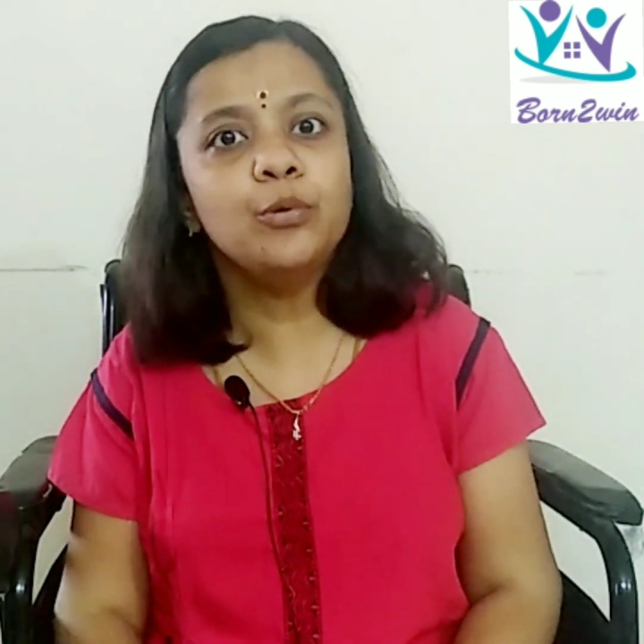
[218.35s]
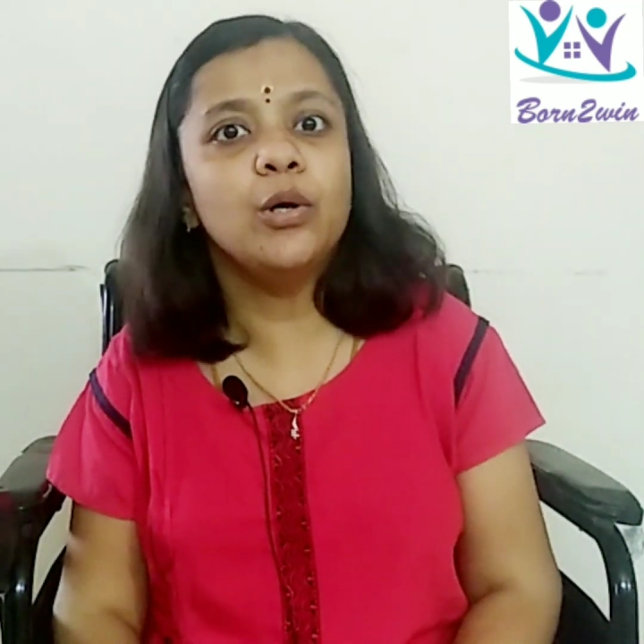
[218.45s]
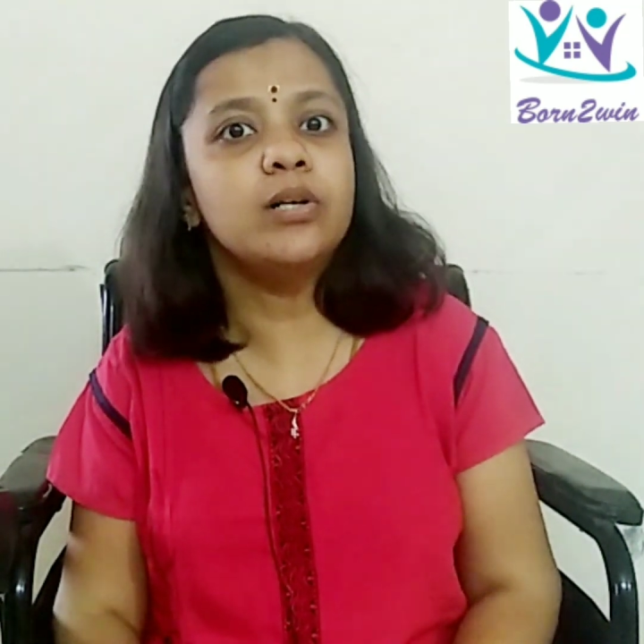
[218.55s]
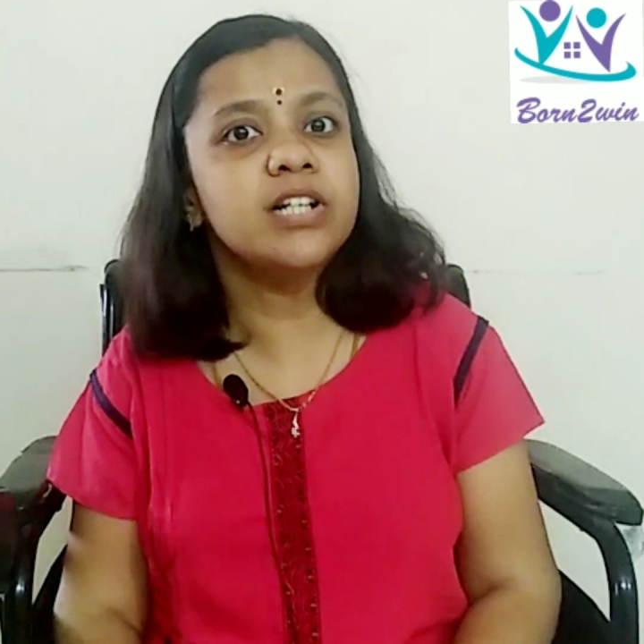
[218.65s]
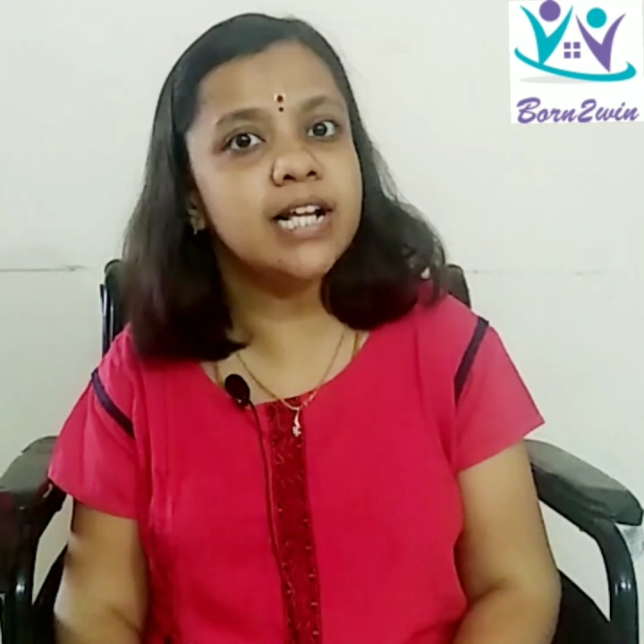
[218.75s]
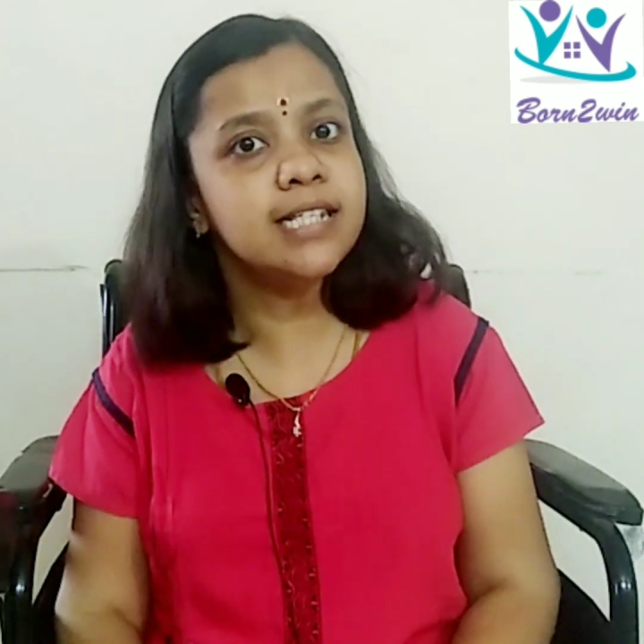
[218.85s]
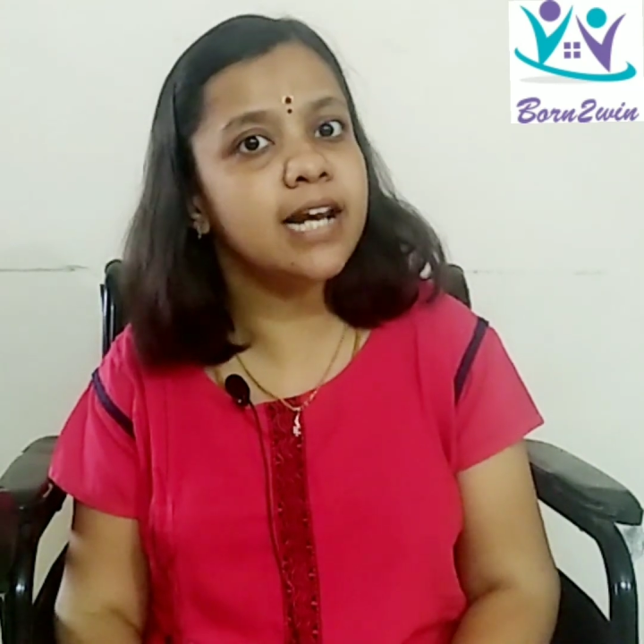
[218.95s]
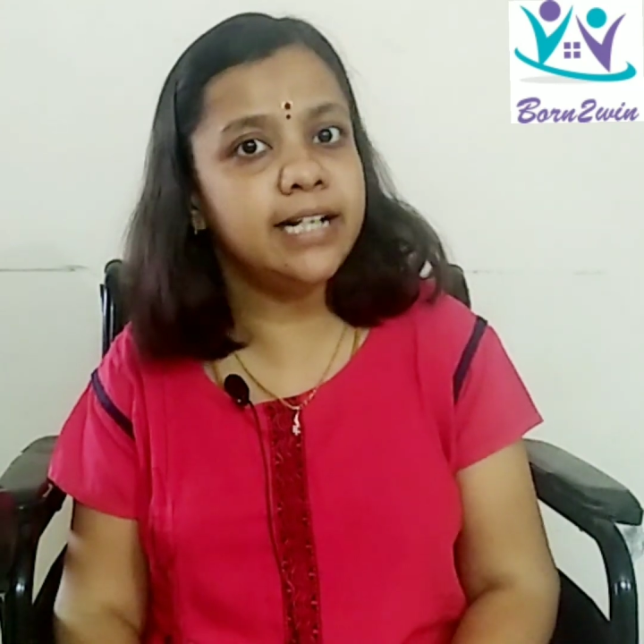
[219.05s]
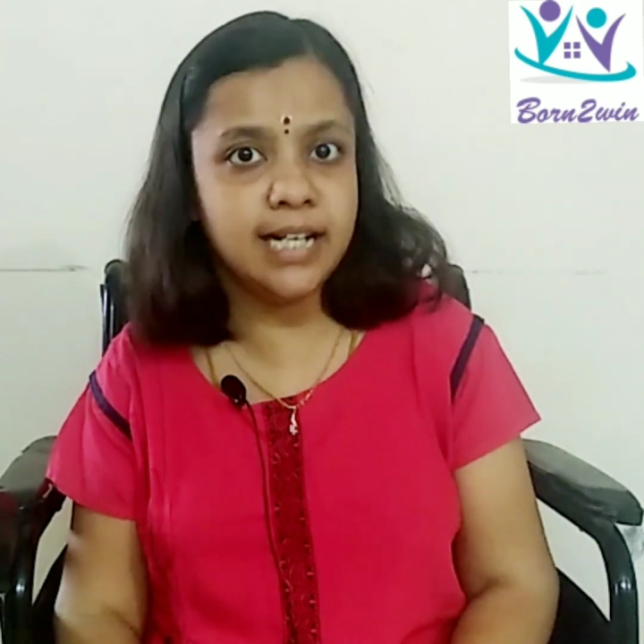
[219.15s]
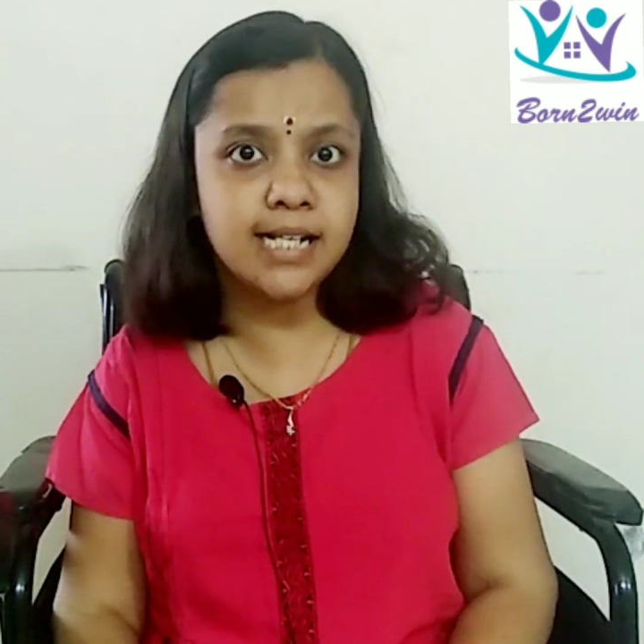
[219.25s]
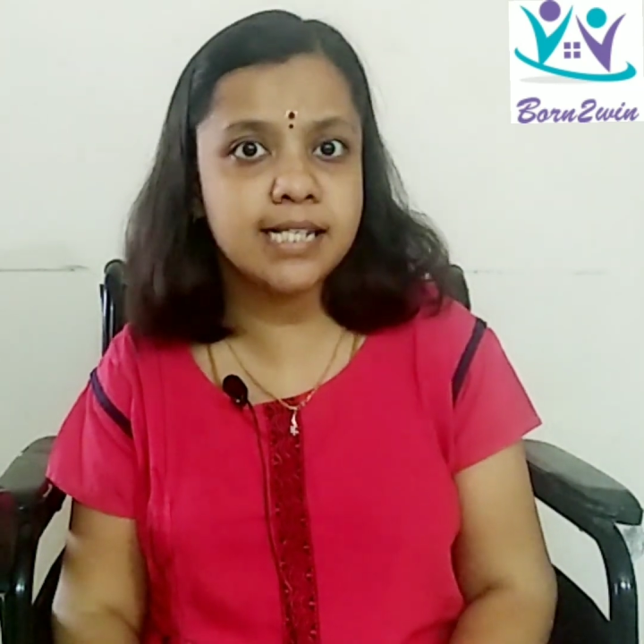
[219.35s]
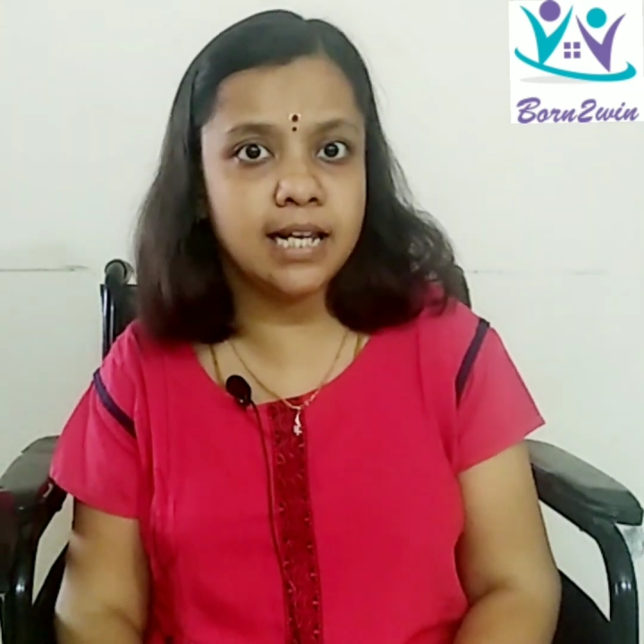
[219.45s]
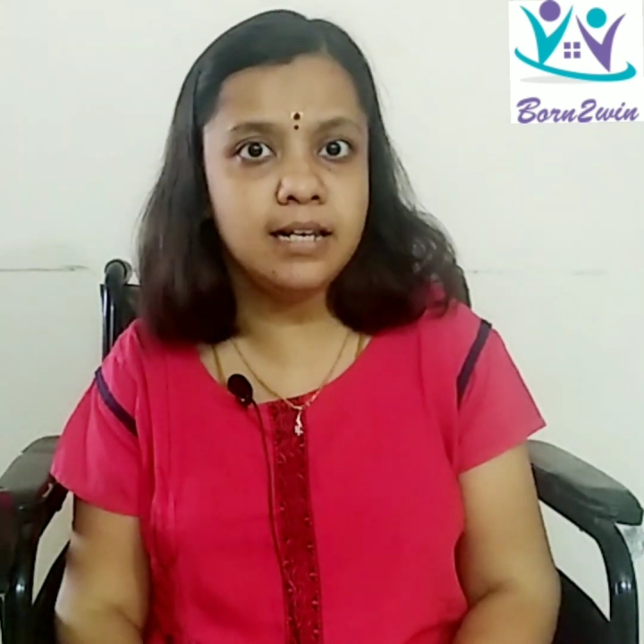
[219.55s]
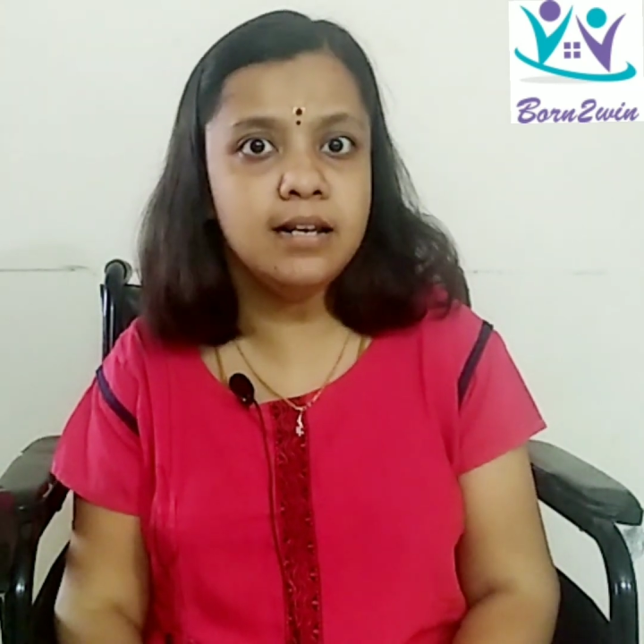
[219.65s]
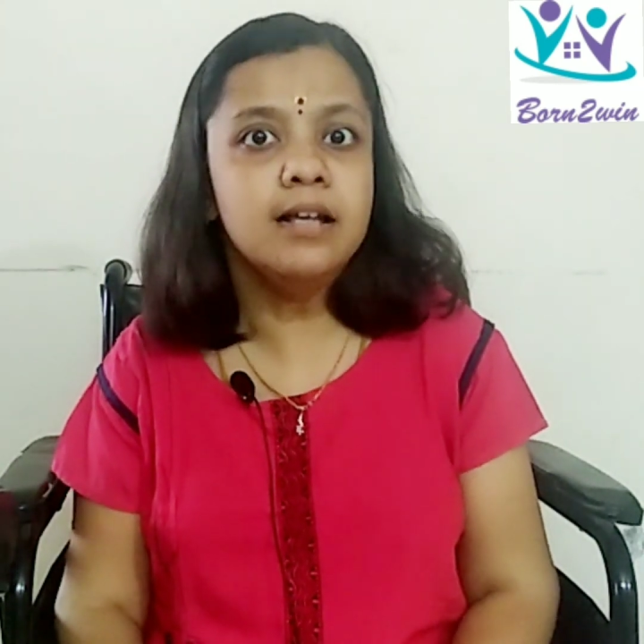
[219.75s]
your child's writing
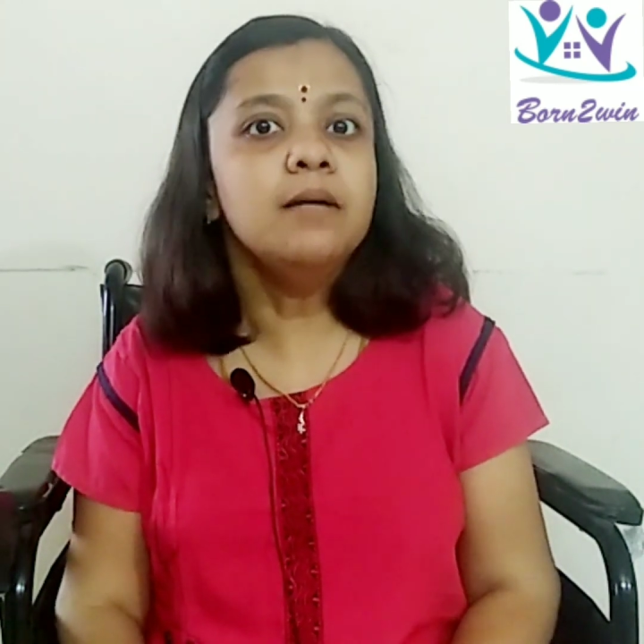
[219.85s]
skill,